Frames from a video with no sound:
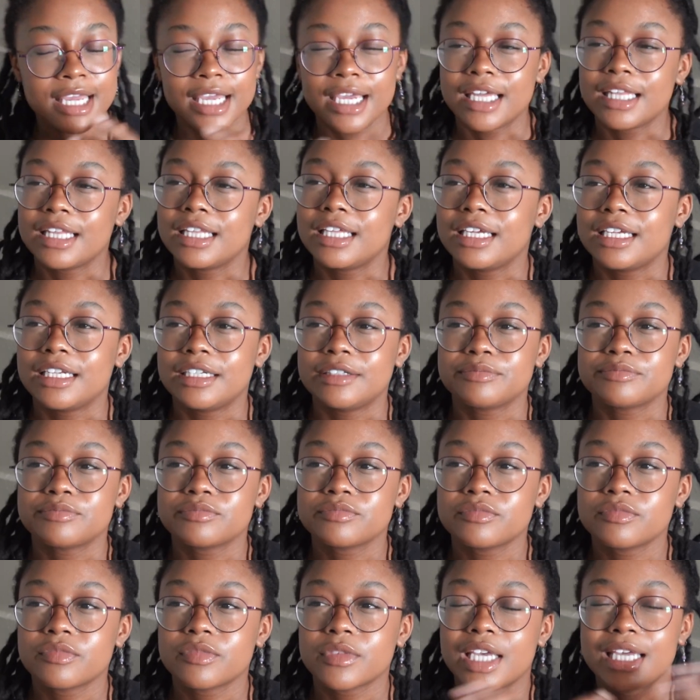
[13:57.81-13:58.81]
And then
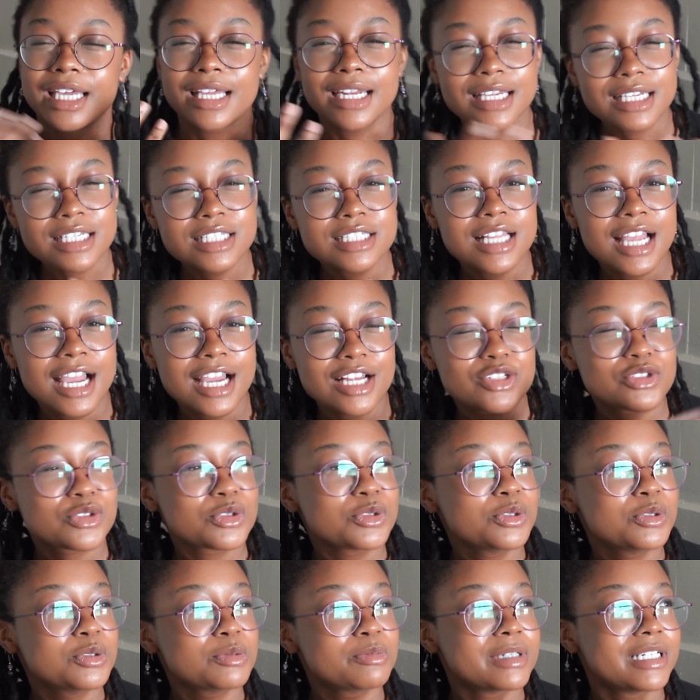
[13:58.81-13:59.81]
it is
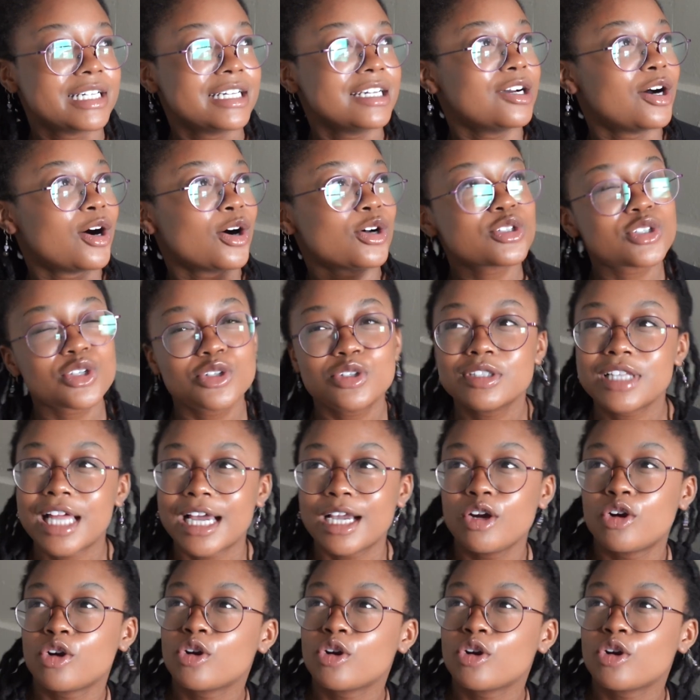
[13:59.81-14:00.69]
natural, but also like,